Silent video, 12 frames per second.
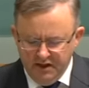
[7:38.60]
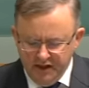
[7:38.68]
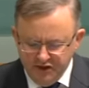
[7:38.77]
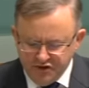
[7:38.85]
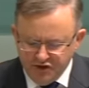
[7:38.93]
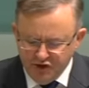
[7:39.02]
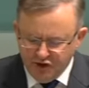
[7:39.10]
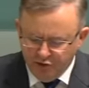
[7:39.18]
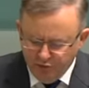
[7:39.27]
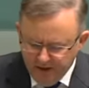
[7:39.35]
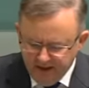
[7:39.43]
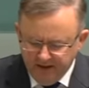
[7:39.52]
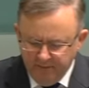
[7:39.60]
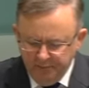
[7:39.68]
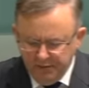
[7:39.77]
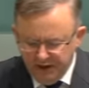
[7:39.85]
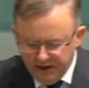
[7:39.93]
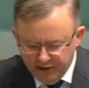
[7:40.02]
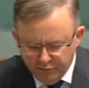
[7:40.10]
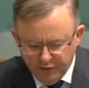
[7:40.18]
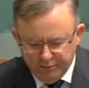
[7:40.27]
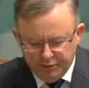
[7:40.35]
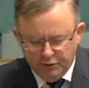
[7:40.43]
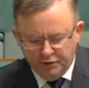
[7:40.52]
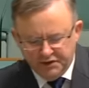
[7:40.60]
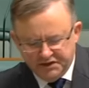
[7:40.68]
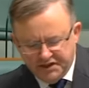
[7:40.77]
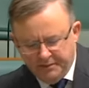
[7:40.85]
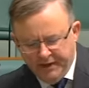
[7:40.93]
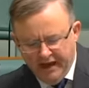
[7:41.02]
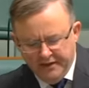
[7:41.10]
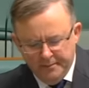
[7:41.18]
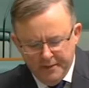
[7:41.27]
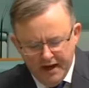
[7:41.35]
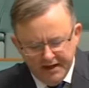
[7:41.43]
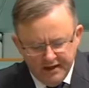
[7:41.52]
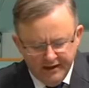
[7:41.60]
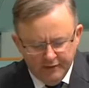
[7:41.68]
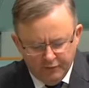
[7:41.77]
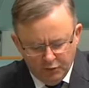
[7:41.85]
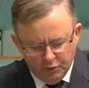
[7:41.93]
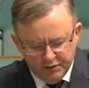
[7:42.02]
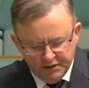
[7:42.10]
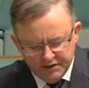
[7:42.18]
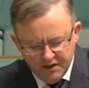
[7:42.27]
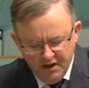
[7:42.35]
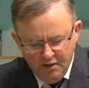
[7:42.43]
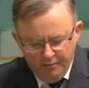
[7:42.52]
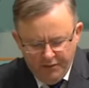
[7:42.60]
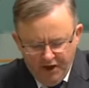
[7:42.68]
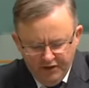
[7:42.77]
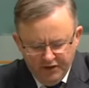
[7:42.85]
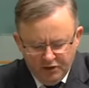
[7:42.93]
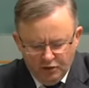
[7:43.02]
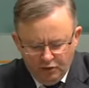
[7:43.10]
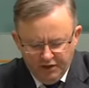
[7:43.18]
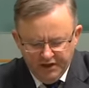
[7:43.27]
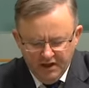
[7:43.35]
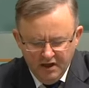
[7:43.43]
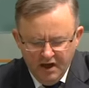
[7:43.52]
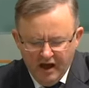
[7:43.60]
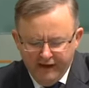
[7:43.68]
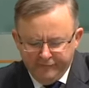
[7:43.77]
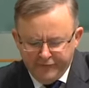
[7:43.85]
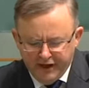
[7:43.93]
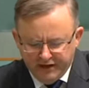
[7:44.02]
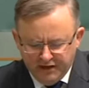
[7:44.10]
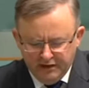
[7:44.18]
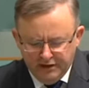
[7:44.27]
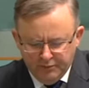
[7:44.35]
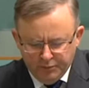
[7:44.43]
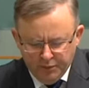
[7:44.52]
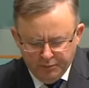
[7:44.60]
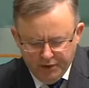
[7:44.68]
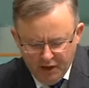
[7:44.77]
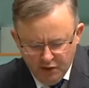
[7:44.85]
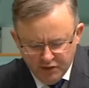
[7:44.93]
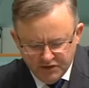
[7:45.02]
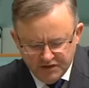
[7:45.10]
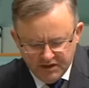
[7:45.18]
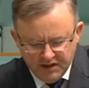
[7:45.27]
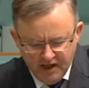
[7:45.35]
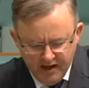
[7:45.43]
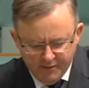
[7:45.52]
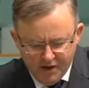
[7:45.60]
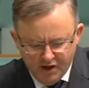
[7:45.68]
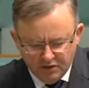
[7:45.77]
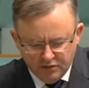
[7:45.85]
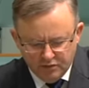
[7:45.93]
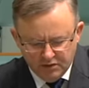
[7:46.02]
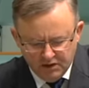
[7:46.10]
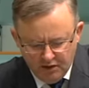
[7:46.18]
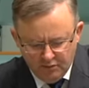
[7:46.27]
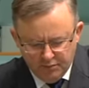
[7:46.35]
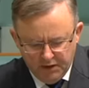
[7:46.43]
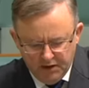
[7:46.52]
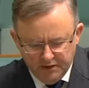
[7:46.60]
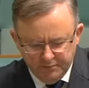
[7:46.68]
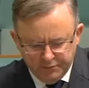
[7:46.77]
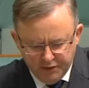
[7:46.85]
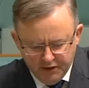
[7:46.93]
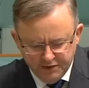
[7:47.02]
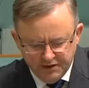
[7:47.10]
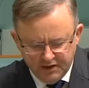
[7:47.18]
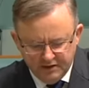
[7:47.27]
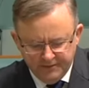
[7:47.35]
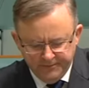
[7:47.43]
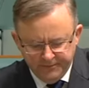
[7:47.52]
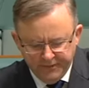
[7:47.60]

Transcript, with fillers: is to correct media reports about the making of orders by the court affecting the proposed Carmichael coal mine project.